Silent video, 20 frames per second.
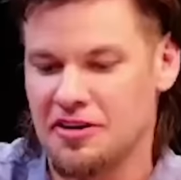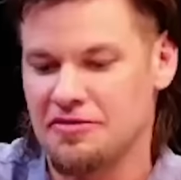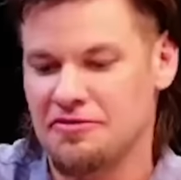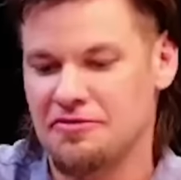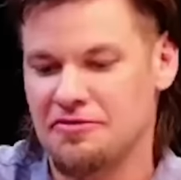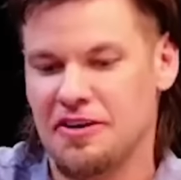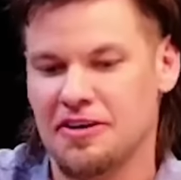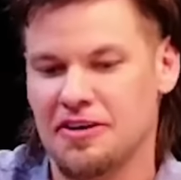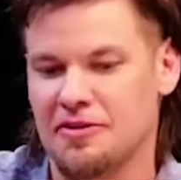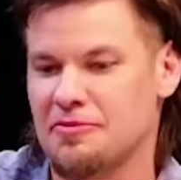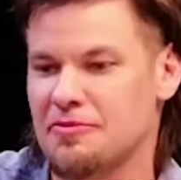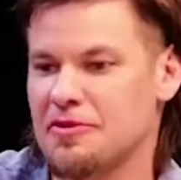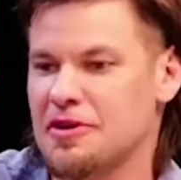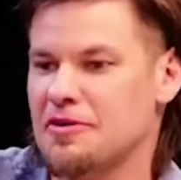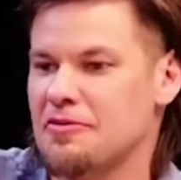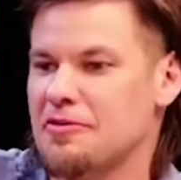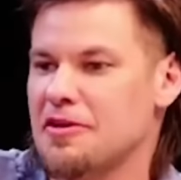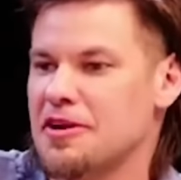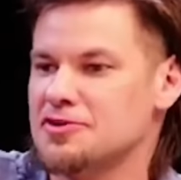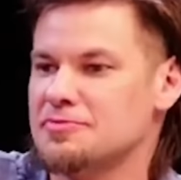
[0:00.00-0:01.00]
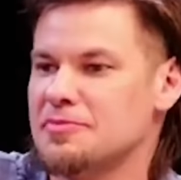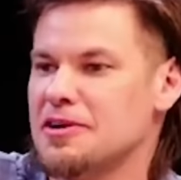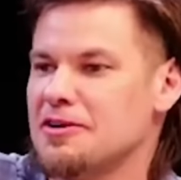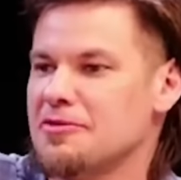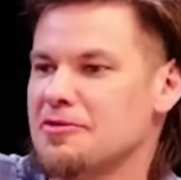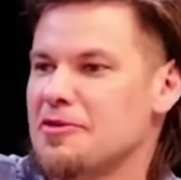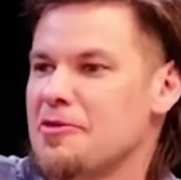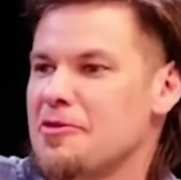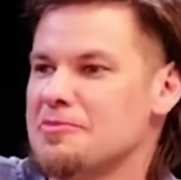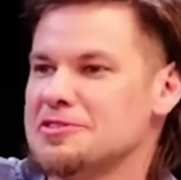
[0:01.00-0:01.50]
I need to rearrange my
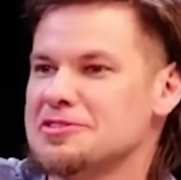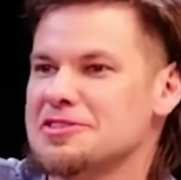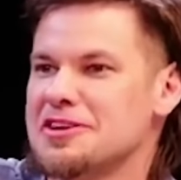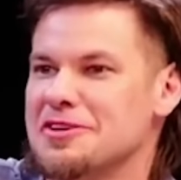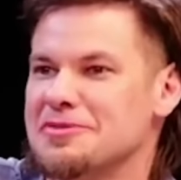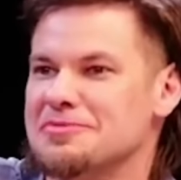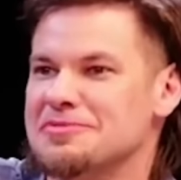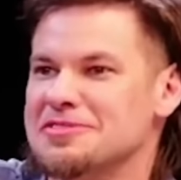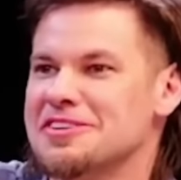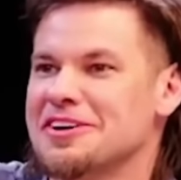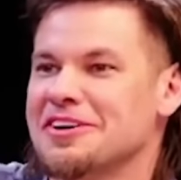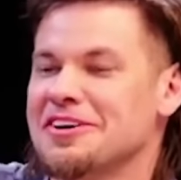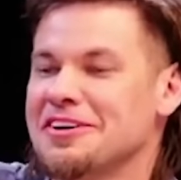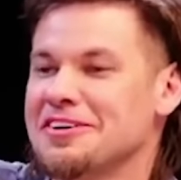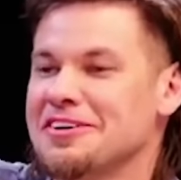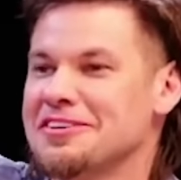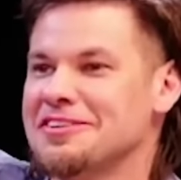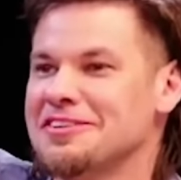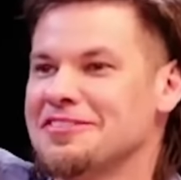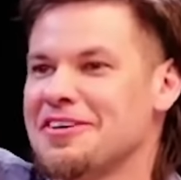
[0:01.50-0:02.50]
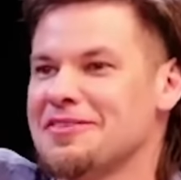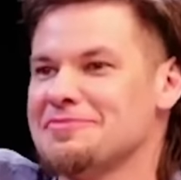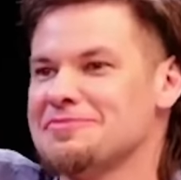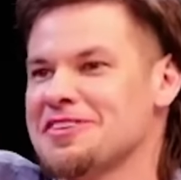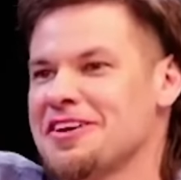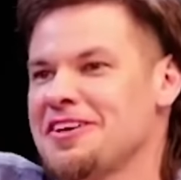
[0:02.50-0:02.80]
chromosomes, dog. You know what I'm